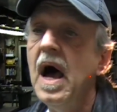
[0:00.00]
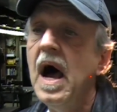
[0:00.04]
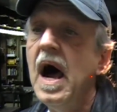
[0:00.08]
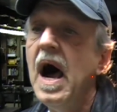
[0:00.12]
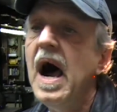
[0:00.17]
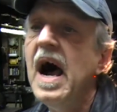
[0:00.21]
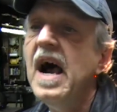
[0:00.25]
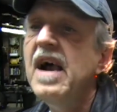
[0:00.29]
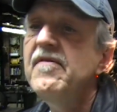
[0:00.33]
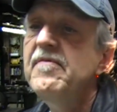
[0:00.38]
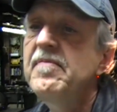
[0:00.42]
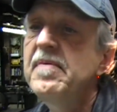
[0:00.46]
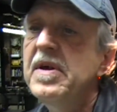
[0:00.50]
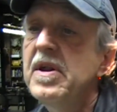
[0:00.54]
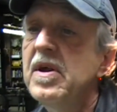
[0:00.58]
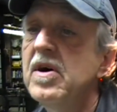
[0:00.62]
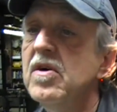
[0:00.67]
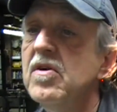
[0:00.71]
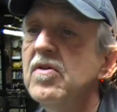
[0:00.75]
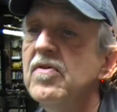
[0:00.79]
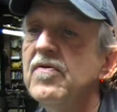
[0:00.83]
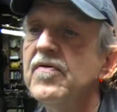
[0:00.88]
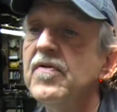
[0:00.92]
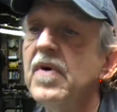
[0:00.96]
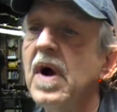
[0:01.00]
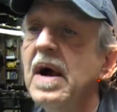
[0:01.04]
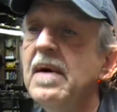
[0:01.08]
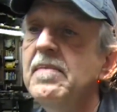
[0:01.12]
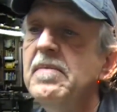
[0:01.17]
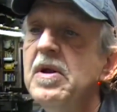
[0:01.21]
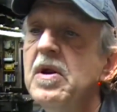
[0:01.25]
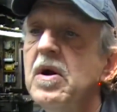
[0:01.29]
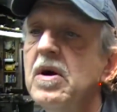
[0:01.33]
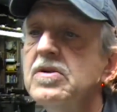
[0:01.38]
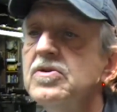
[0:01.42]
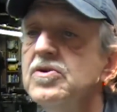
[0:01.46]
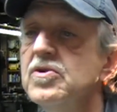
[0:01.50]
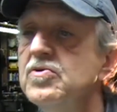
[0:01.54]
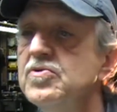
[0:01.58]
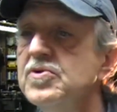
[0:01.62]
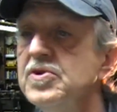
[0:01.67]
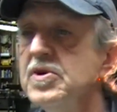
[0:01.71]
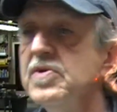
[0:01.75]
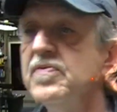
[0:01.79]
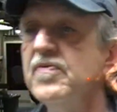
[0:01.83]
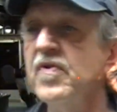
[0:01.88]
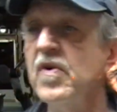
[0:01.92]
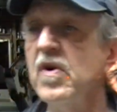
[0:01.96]
I've been over. I've been on
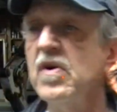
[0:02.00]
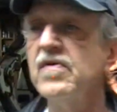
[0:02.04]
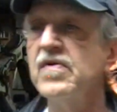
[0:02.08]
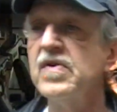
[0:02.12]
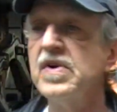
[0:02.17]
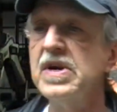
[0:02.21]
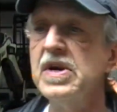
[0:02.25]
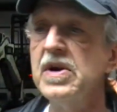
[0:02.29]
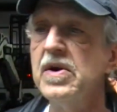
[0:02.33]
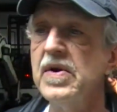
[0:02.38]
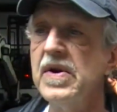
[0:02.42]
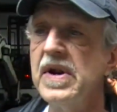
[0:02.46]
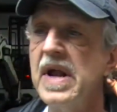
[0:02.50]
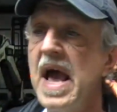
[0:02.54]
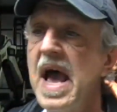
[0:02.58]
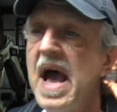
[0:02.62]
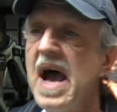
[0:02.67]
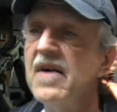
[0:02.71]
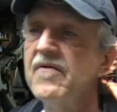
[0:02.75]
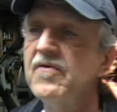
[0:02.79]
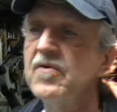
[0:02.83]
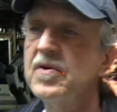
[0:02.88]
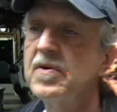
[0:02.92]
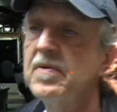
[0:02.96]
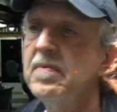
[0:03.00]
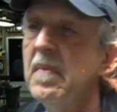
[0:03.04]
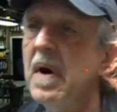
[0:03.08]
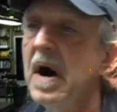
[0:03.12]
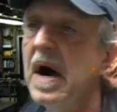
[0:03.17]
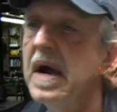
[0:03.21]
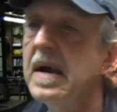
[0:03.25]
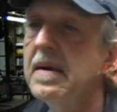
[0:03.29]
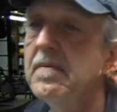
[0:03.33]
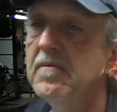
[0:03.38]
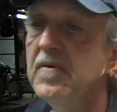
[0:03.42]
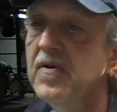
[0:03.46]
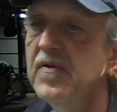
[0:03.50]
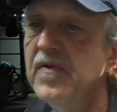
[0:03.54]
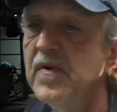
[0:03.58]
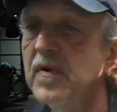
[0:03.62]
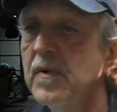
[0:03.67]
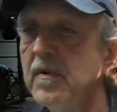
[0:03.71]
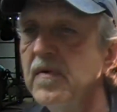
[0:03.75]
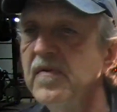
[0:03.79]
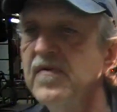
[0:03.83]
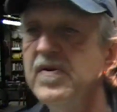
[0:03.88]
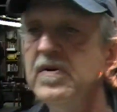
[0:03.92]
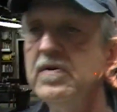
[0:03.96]
YouTube for over a year and a half with my movie
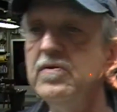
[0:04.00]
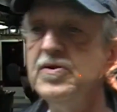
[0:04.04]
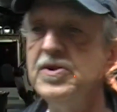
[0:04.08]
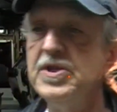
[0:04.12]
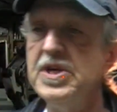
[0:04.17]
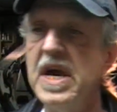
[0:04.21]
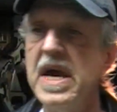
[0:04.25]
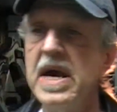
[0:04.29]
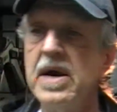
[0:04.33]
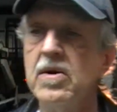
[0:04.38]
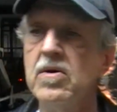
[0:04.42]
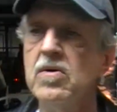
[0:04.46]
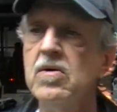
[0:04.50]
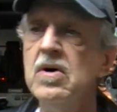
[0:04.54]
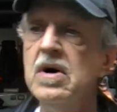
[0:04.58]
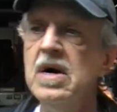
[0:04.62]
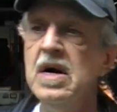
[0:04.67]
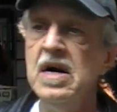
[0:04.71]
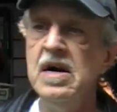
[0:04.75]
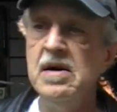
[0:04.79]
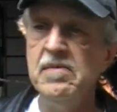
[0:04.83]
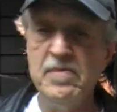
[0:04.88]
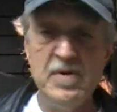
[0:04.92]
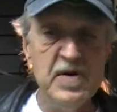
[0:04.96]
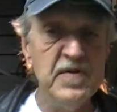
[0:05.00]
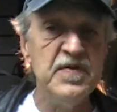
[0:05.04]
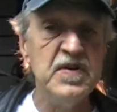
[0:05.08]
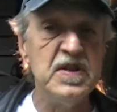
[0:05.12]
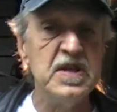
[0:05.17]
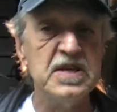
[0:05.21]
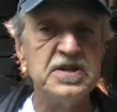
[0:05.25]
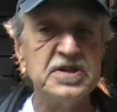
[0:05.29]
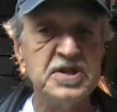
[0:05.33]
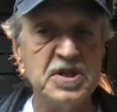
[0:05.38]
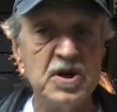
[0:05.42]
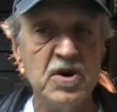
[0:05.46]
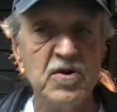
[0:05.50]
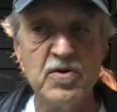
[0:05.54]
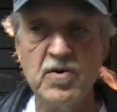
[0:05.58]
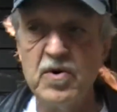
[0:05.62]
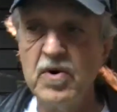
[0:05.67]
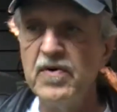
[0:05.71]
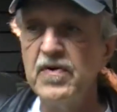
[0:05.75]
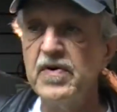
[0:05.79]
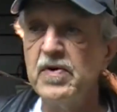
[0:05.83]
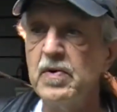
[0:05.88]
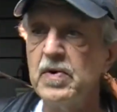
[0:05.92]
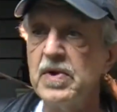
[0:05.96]
review channel, movie that's so
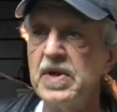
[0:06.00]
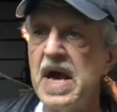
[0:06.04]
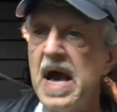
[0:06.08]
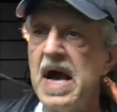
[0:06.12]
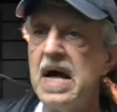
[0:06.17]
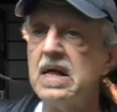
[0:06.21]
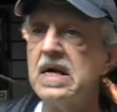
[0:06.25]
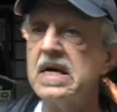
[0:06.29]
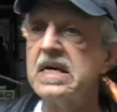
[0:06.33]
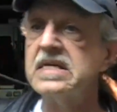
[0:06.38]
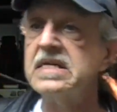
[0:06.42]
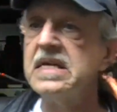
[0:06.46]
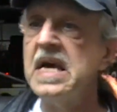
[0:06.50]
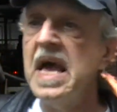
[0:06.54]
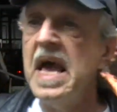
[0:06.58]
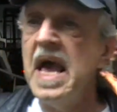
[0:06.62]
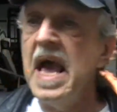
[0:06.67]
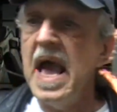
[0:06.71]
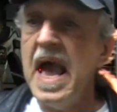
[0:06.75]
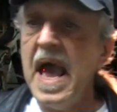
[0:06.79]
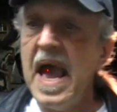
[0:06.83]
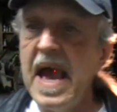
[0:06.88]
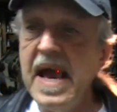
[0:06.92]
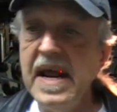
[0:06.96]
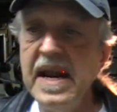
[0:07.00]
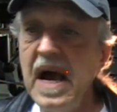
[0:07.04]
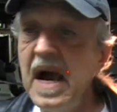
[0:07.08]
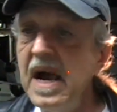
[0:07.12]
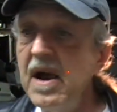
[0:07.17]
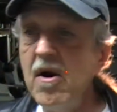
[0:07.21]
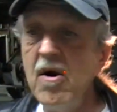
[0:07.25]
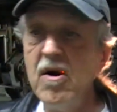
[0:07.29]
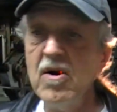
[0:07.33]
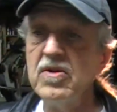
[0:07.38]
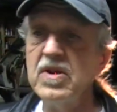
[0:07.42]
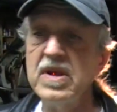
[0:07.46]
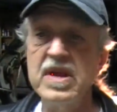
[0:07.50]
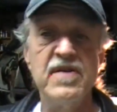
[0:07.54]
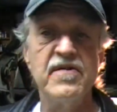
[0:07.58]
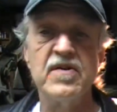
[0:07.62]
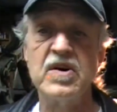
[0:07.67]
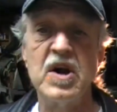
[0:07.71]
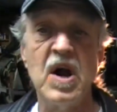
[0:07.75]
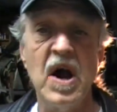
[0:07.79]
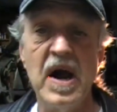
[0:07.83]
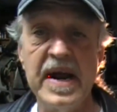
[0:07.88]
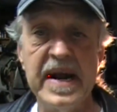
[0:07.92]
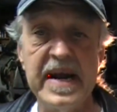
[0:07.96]
groovy with Alex, and I hardly ever
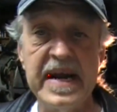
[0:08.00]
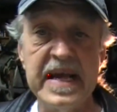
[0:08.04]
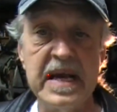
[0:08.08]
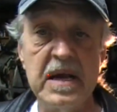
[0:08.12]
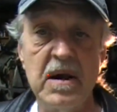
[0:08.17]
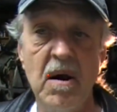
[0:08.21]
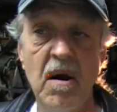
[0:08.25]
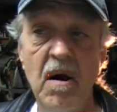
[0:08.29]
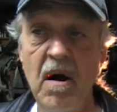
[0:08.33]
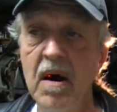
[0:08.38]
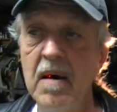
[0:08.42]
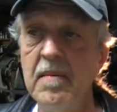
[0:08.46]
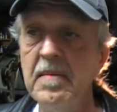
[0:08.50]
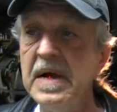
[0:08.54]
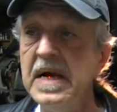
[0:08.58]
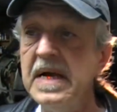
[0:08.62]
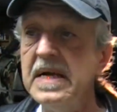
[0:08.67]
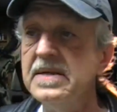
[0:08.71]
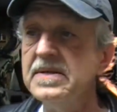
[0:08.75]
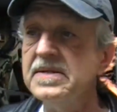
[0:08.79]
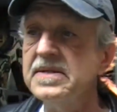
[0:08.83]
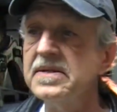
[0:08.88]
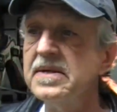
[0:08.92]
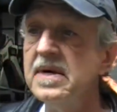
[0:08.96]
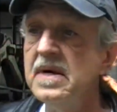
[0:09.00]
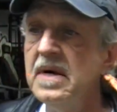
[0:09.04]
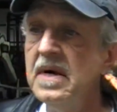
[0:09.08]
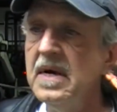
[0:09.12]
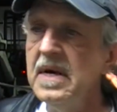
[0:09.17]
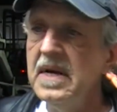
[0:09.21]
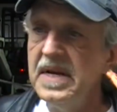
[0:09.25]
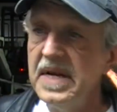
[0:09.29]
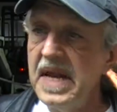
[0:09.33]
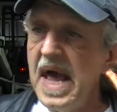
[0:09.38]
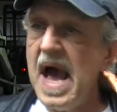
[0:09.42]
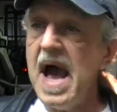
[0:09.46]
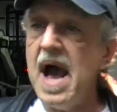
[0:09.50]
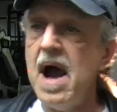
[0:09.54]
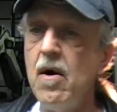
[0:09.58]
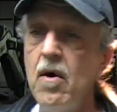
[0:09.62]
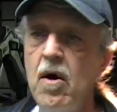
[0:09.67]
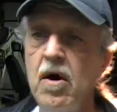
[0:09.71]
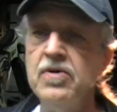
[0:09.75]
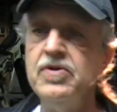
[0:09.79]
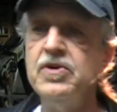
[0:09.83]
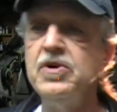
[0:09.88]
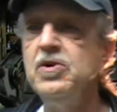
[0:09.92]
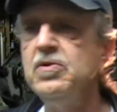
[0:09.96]
got any comments. Now
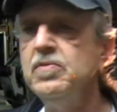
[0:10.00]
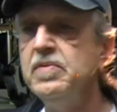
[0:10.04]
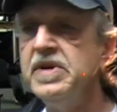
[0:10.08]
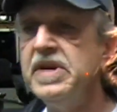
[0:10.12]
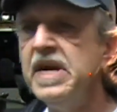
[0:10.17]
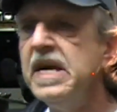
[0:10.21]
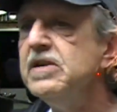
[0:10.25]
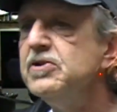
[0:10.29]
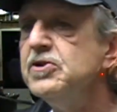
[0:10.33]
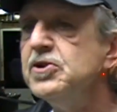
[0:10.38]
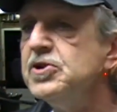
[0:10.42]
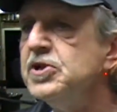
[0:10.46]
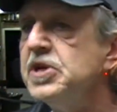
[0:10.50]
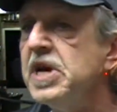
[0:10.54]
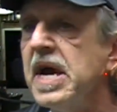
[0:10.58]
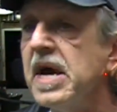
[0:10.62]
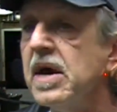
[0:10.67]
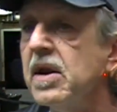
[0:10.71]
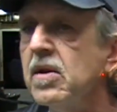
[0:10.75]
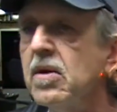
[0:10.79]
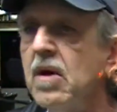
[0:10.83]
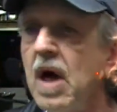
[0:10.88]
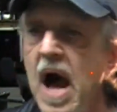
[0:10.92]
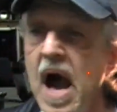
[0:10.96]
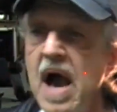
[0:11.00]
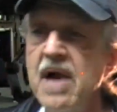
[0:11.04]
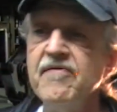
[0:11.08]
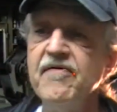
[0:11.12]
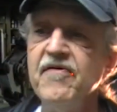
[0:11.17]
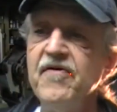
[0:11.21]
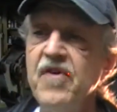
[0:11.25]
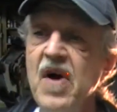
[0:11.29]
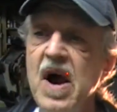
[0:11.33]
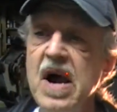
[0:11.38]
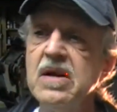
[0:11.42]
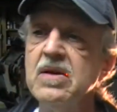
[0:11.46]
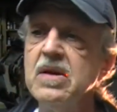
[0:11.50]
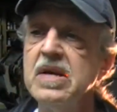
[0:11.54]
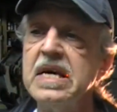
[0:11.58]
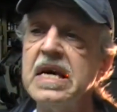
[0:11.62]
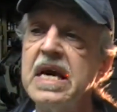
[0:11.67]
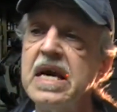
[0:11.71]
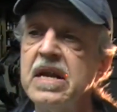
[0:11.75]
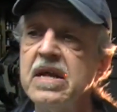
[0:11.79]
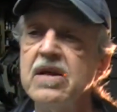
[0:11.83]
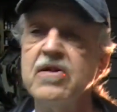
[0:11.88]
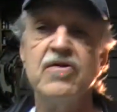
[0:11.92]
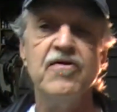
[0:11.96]
on the Human Nature channel, I'm finally
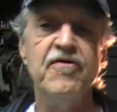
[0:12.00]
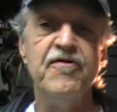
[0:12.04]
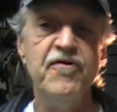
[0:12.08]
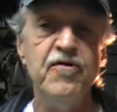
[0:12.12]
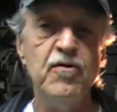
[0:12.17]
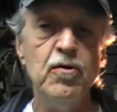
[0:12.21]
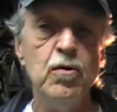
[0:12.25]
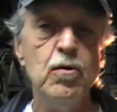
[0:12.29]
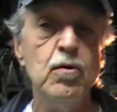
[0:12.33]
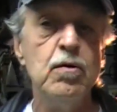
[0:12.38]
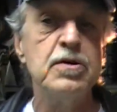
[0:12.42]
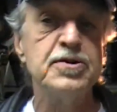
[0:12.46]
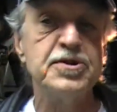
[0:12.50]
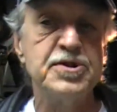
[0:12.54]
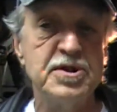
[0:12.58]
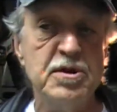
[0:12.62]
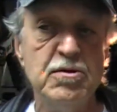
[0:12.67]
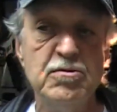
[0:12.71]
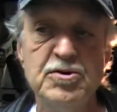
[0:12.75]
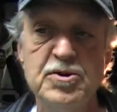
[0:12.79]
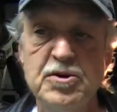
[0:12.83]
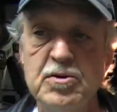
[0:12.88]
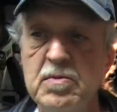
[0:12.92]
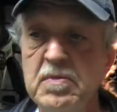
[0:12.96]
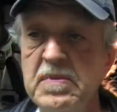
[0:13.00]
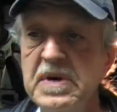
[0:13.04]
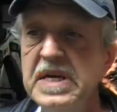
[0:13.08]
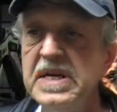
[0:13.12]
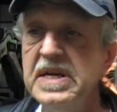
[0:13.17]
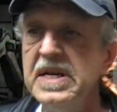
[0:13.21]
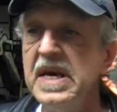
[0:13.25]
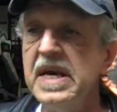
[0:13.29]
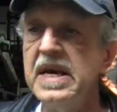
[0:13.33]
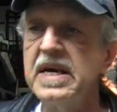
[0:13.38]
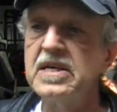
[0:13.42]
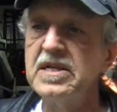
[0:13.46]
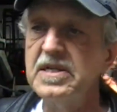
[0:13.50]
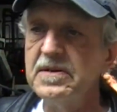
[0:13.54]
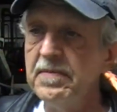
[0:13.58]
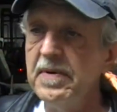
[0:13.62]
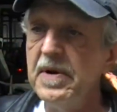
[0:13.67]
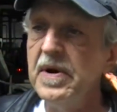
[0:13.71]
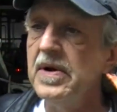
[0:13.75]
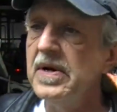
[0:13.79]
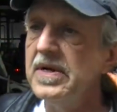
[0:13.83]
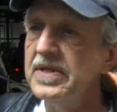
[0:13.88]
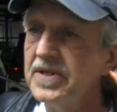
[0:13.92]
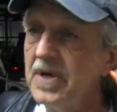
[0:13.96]
getting the full social media
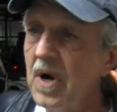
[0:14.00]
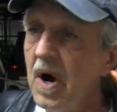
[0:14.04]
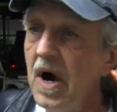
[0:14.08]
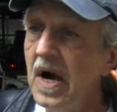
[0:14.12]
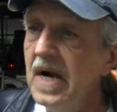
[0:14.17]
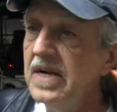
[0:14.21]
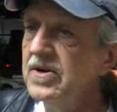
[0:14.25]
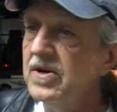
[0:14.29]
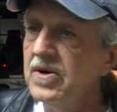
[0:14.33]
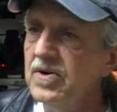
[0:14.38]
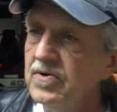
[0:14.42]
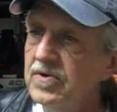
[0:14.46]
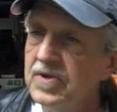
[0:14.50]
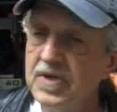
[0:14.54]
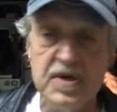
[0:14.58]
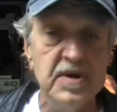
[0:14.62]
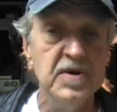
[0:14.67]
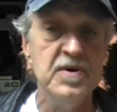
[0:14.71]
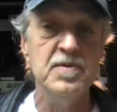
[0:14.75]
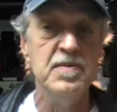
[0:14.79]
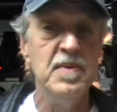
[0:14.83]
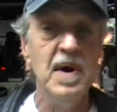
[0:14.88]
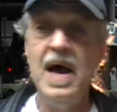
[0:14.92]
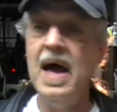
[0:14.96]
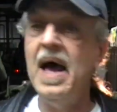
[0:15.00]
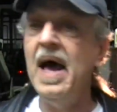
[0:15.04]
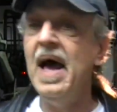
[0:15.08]
experience on YouTube,